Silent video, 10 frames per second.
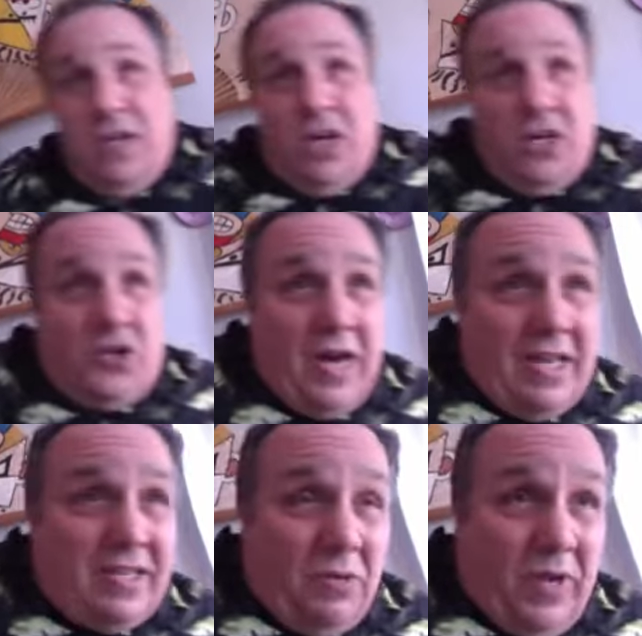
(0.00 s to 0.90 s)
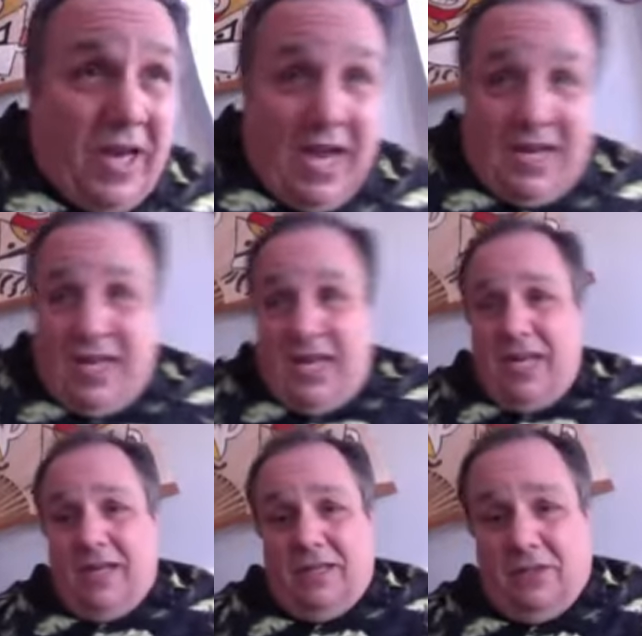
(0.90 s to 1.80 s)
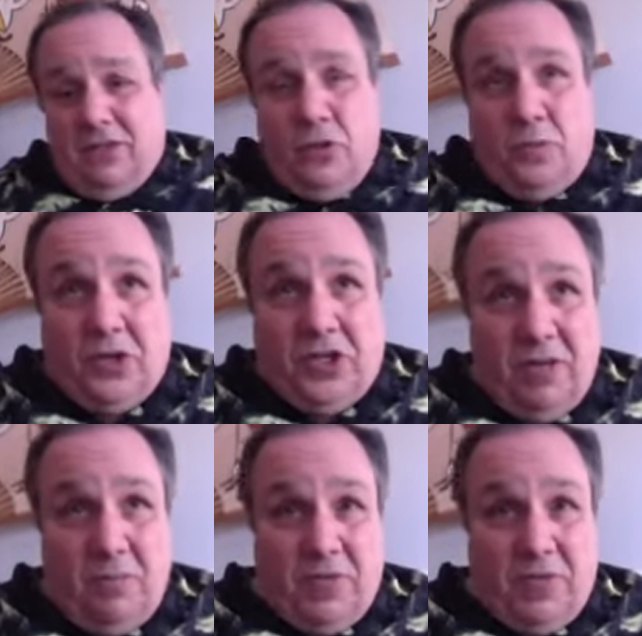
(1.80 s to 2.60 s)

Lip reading: address, and we got a super cheap